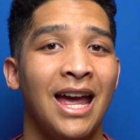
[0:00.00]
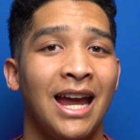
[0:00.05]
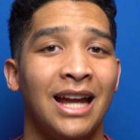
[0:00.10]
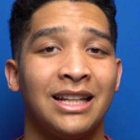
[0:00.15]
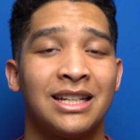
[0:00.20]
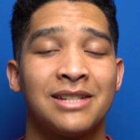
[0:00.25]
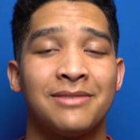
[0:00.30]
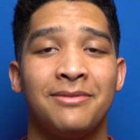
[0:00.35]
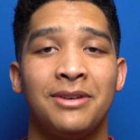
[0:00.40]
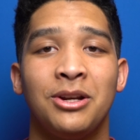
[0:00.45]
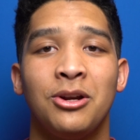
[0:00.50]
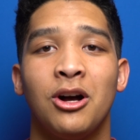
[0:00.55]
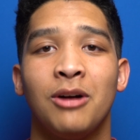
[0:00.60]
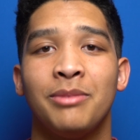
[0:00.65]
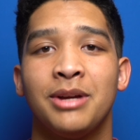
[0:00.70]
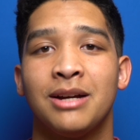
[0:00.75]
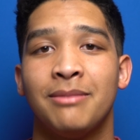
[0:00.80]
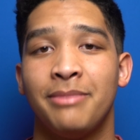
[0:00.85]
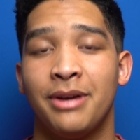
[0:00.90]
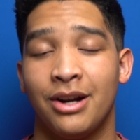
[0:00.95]
In this video I'll
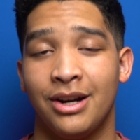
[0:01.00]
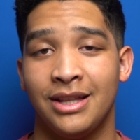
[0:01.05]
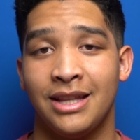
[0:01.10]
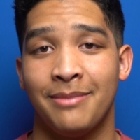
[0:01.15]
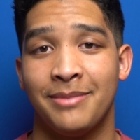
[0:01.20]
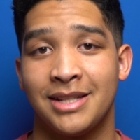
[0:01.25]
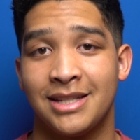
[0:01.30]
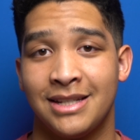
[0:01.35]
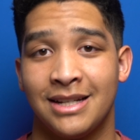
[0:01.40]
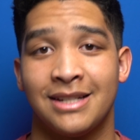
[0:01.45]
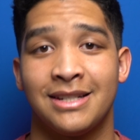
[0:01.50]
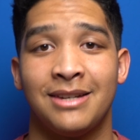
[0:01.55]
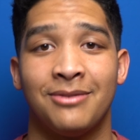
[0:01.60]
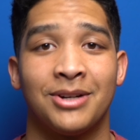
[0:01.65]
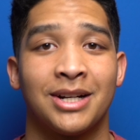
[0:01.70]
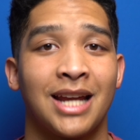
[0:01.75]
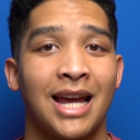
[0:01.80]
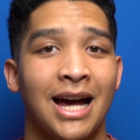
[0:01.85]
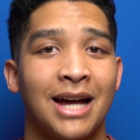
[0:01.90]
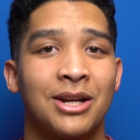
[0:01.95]
be comparing them in 6
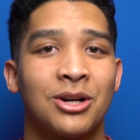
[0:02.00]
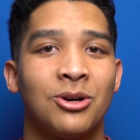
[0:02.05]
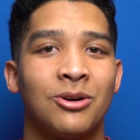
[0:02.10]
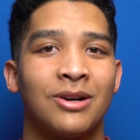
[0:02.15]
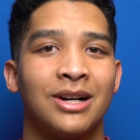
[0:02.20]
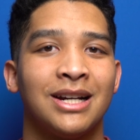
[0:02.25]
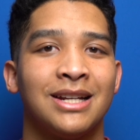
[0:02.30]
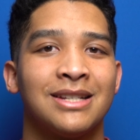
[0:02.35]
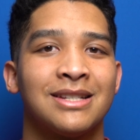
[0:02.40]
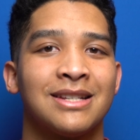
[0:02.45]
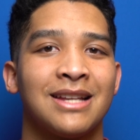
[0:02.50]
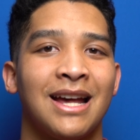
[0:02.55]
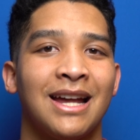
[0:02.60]
different categories,